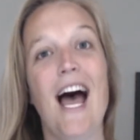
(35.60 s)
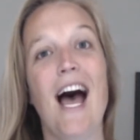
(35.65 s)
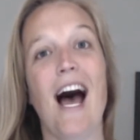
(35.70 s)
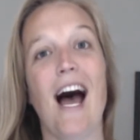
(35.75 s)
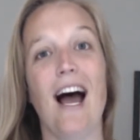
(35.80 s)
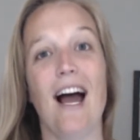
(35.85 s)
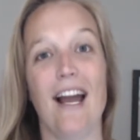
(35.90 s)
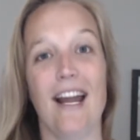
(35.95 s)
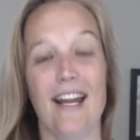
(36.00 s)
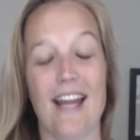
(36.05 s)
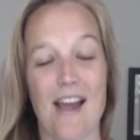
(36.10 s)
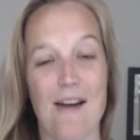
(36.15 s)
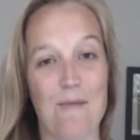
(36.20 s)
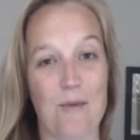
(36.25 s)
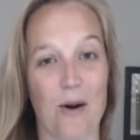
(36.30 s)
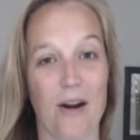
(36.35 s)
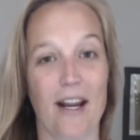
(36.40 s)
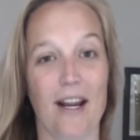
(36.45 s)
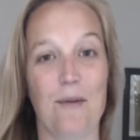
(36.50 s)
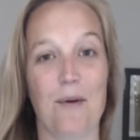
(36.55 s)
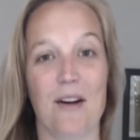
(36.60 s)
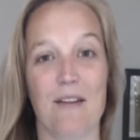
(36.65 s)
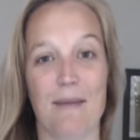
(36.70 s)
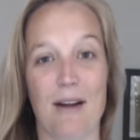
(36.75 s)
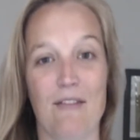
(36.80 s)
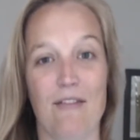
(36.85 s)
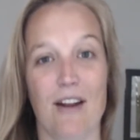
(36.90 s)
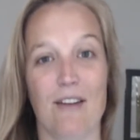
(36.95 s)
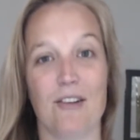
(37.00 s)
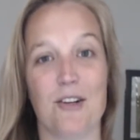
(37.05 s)
I am wearing one of my
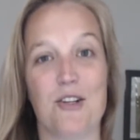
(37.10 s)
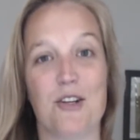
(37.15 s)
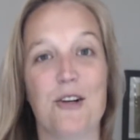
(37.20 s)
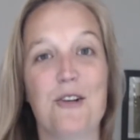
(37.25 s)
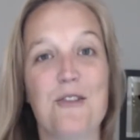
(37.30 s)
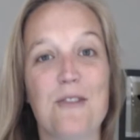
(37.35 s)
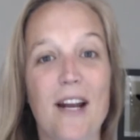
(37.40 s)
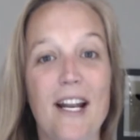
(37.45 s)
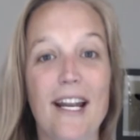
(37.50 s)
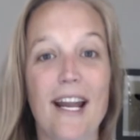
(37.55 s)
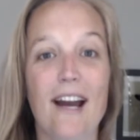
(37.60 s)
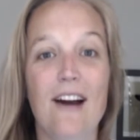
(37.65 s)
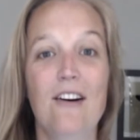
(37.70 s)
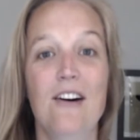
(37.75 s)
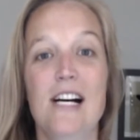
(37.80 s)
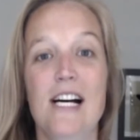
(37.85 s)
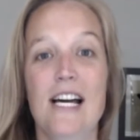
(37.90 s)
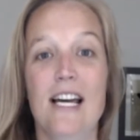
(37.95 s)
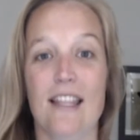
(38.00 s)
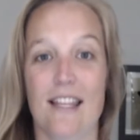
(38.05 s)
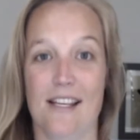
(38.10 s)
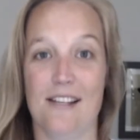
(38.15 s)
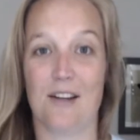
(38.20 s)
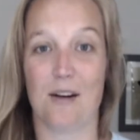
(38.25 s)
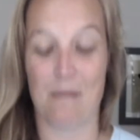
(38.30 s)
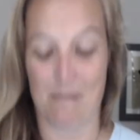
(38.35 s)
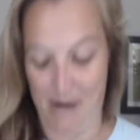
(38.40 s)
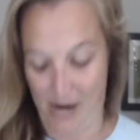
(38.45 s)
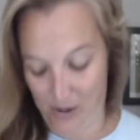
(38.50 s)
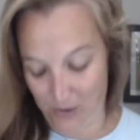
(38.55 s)
favorite shirts right now. These
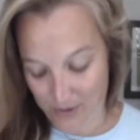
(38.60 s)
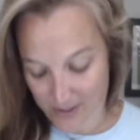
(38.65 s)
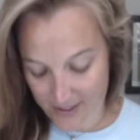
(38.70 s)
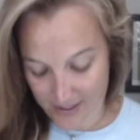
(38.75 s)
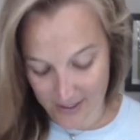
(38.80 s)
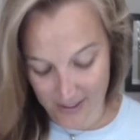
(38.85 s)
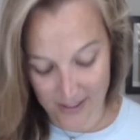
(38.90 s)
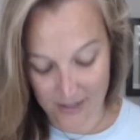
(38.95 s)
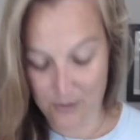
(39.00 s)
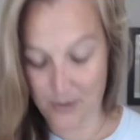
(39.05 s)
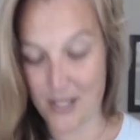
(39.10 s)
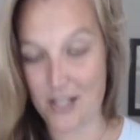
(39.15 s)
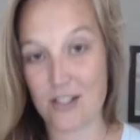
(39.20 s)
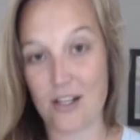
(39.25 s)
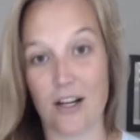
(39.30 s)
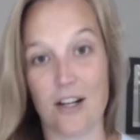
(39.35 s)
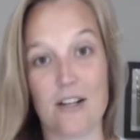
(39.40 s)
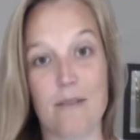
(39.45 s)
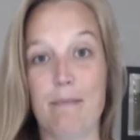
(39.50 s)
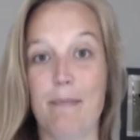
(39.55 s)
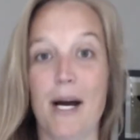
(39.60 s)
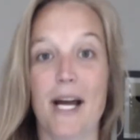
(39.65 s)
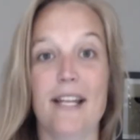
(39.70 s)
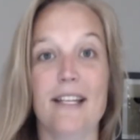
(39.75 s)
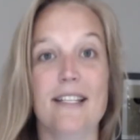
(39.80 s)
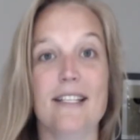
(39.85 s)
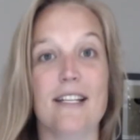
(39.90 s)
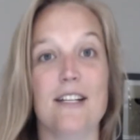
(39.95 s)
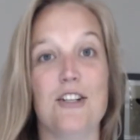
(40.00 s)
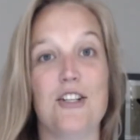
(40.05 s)
are baozi, which are
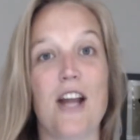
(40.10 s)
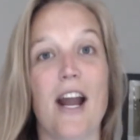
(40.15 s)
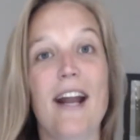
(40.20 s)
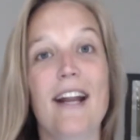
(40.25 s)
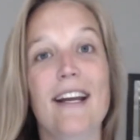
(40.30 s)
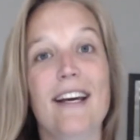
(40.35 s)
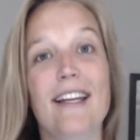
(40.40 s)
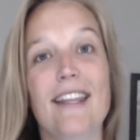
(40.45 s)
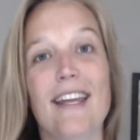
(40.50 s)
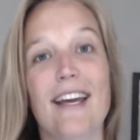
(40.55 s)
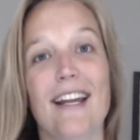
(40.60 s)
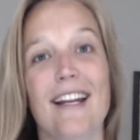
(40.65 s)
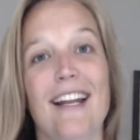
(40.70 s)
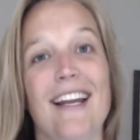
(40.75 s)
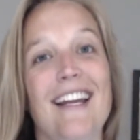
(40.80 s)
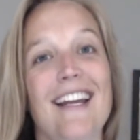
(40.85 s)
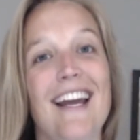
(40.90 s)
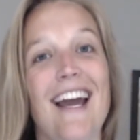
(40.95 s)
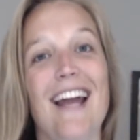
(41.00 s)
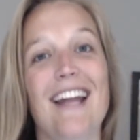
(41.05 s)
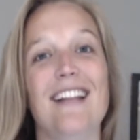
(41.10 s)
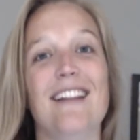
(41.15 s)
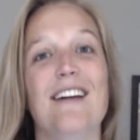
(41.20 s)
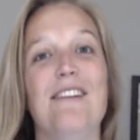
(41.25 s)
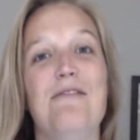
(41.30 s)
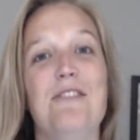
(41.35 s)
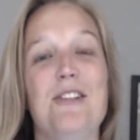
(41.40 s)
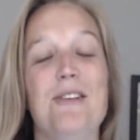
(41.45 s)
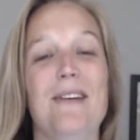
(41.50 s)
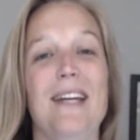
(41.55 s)
buns in China that I
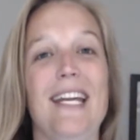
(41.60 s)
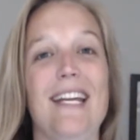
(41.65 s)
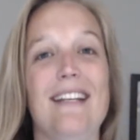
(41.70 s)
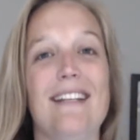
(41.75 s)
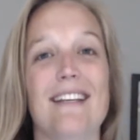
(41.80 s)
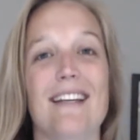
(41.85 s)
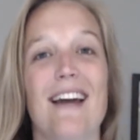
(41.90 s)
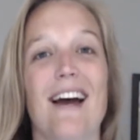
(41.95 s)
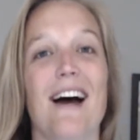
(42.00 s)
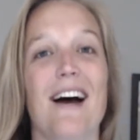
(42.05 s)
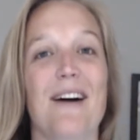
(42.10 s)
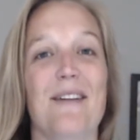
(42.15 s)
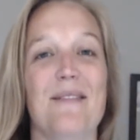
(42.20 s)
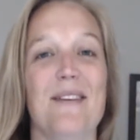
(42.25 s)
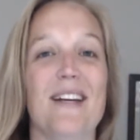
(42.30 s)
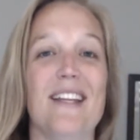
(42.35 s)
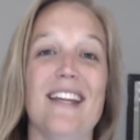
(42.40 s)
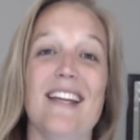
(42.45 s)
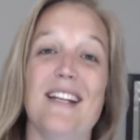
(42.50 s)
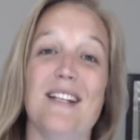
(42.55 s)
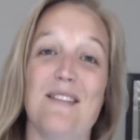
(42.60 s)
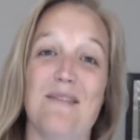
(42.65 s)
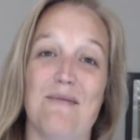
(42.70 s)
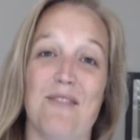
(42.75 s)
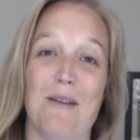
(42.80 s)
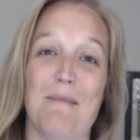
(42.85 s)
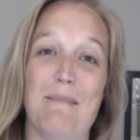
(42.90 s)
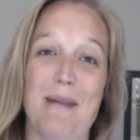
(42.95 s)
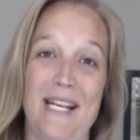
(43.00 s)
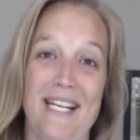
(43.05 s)
love to eat. It's
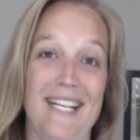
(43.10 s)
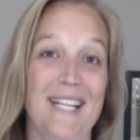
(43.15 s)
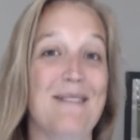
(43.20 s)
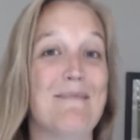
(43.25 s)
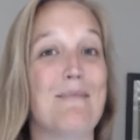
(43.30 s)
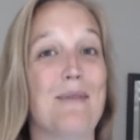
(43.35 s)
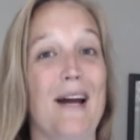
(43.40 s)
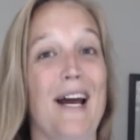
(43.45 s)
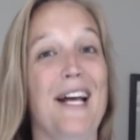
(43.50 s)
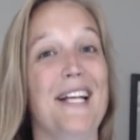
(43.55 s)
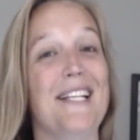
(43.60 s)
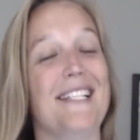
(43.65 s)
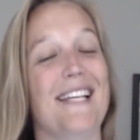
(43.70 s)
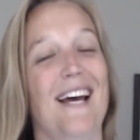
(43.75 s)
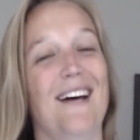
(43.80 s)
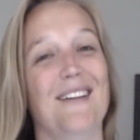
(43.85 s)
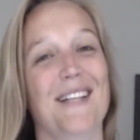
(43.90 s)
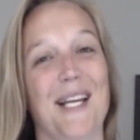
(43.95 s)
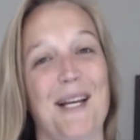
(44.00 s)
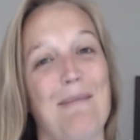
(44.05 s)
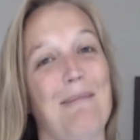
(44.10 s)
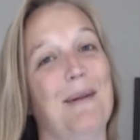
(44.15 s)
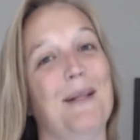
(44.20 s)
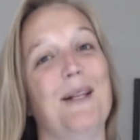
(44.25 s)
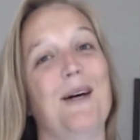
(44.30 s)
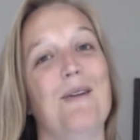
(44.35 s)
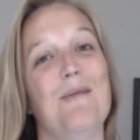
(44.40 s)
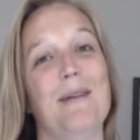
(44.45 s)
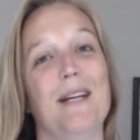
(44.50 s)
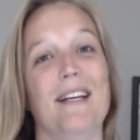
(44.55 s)
from Pinyin Press. I'll link
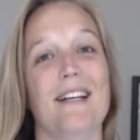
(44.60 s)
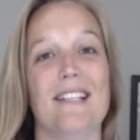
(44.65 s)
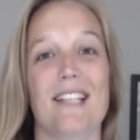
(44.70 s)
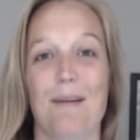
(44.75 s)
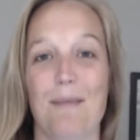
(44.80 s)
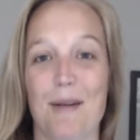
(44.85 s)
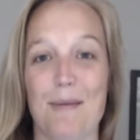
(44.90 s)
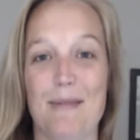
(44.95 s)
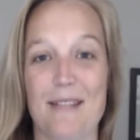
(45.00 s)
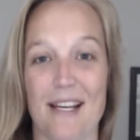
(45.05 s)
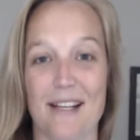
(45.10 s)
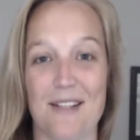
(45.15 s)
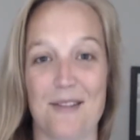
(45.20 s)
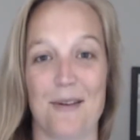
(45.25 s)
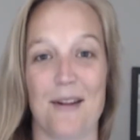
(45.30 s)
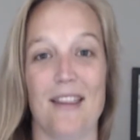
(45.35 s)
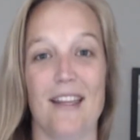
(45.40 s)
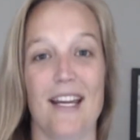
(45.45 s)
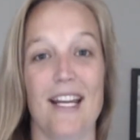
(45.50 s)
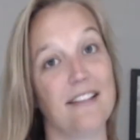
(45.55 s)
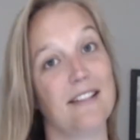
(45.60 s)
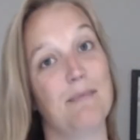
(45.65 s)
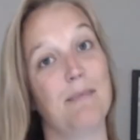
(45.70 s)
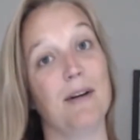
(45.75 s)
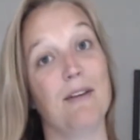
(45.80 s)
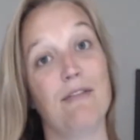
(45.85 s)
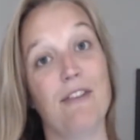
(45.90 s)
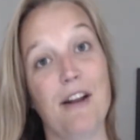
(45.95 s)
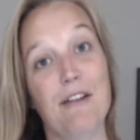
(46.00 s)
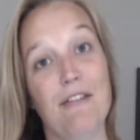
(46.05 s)
below because I'm obsessed with it.
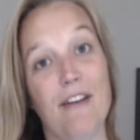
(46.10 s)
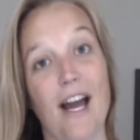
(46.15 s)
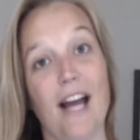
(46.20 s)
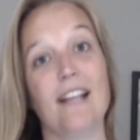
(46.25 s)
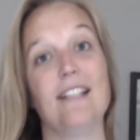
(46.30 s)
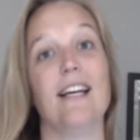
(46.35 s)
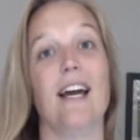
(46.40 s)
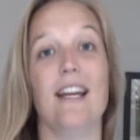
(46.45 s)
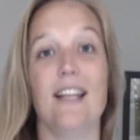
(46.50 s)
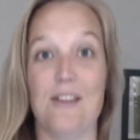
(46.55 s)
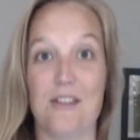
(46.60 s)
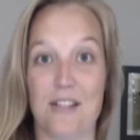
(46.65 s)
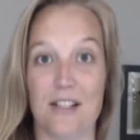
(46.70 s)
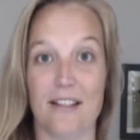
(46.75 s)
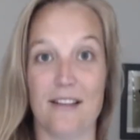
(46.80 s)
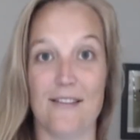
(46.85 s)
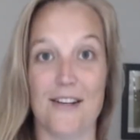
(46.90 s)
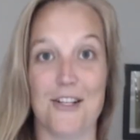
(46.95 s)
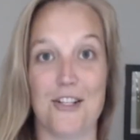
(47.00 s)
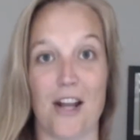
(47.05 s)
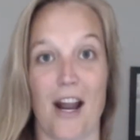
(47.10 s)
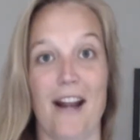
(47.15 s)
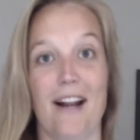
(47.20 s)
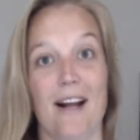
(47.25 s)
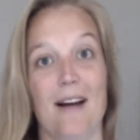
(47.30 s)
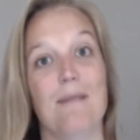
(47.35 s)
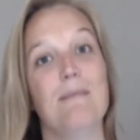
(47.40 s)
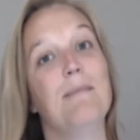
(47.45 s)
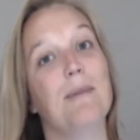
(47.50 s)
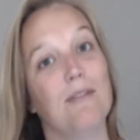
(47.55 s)
But fun fact, I used to live in
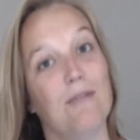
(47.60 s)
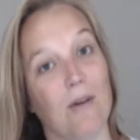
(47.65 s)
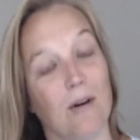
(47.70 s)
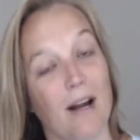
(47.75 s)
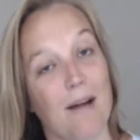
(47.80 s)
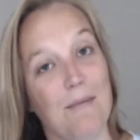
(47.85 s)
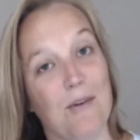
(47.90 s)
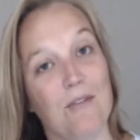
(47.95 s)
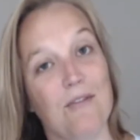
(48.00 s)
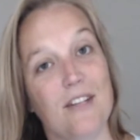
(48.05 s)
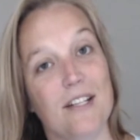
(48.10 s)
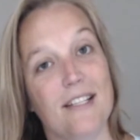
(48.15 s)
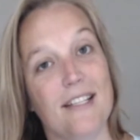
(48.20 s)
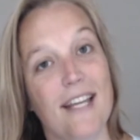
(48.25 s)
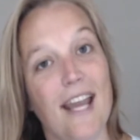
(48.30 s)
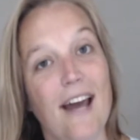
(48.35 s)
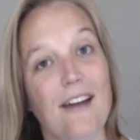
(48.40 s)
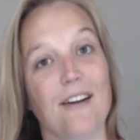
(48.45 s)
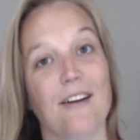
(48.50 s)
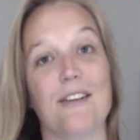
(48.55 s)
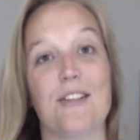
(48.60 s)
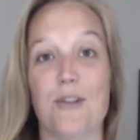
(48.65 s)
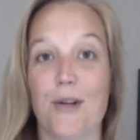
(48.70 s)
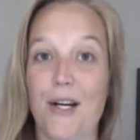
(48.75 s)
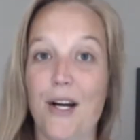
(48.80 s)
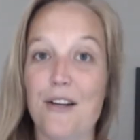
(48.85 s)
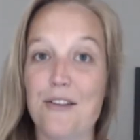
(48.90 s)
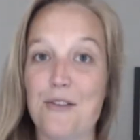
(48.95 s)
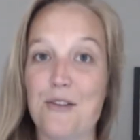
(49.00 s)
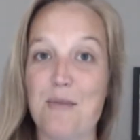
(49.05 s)
China before I moved to Seattle, so I
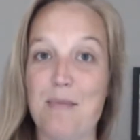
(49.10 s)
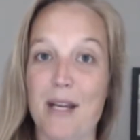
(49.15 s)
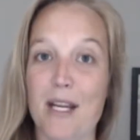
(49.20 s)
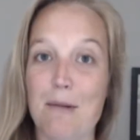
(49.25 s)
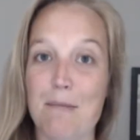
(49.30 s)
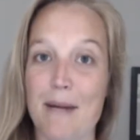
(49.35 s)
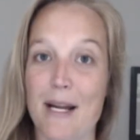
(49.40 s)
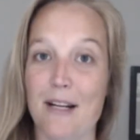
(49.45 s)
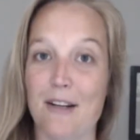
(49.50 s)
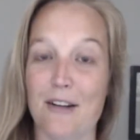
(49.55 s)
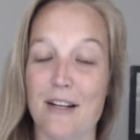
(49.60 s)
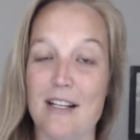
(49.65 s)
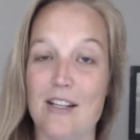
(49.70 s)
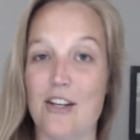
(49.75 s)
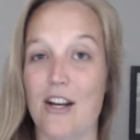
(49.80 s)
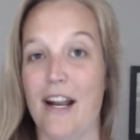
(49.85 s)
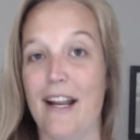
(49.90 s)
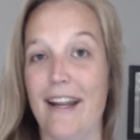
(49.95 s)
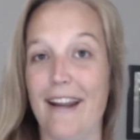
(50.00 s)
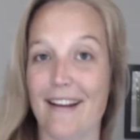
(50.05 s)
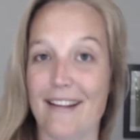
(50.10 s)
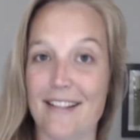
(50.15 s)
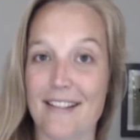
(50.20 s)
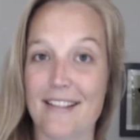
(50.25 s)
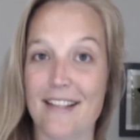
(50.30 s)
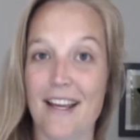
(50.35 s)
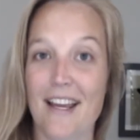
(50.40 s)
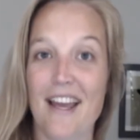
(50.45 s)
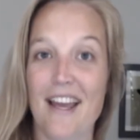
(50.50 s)
also speak Mandarin Chinese.